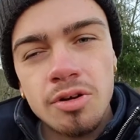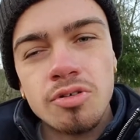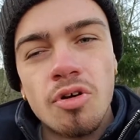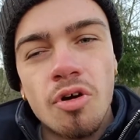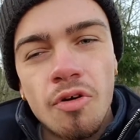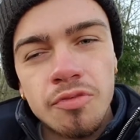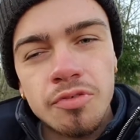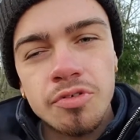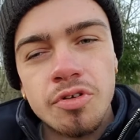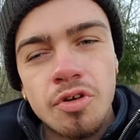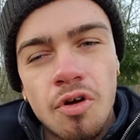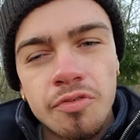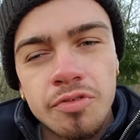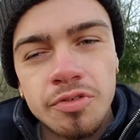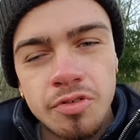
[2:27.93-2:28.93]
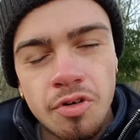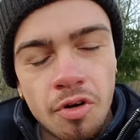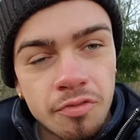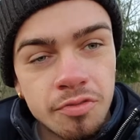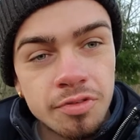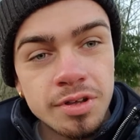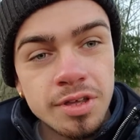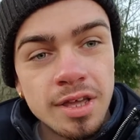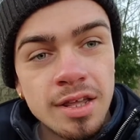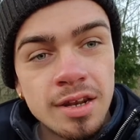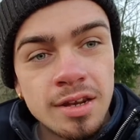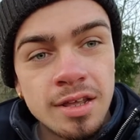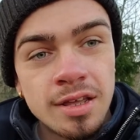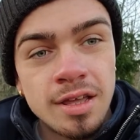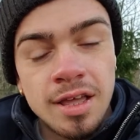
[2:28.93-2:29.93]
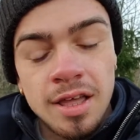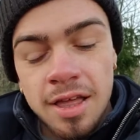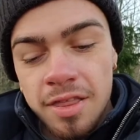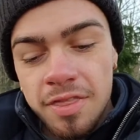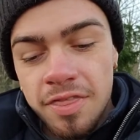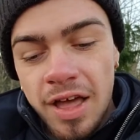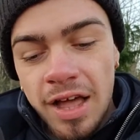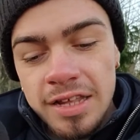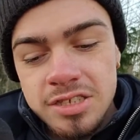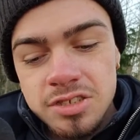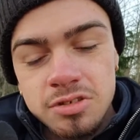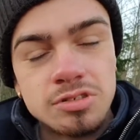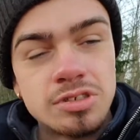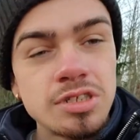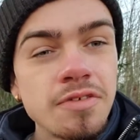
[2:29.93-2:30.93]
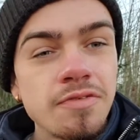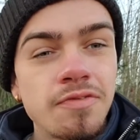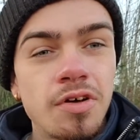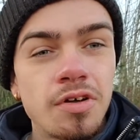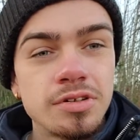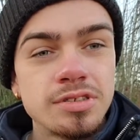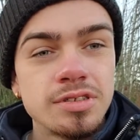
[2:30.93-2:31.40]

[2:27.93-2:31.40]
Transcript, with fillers: over and over and over again, that's your default.